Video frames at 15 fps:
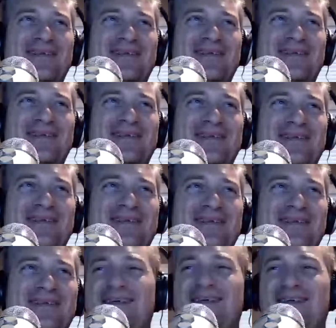If they bring back
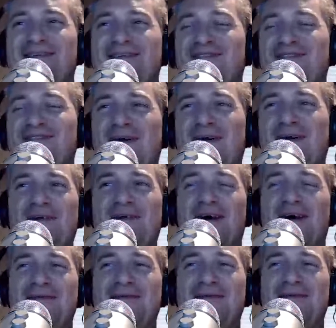the summer
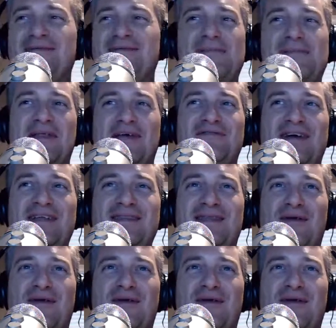hut gambling event,